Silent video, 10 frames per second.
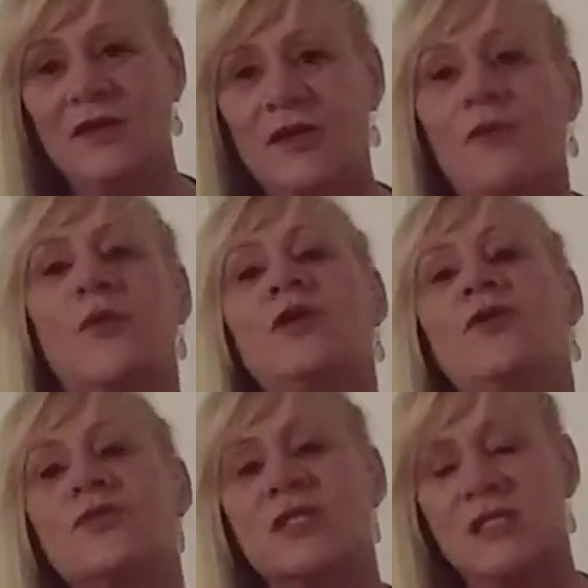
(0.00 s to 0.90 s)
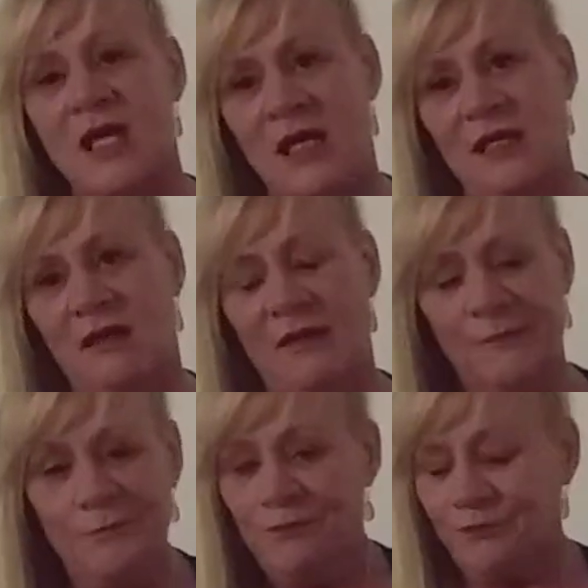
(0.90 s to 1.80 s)
You know, when you see
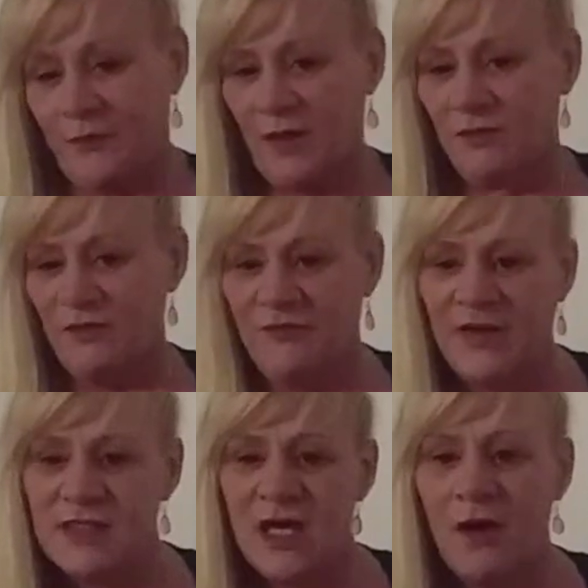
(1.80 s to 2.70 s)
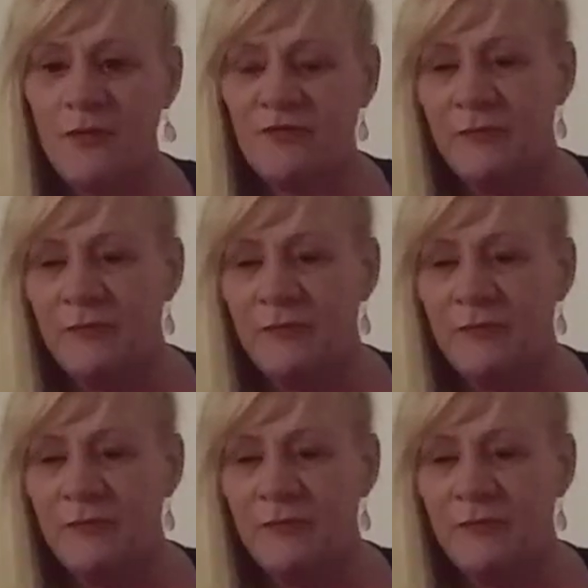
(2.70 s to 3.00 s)
the video of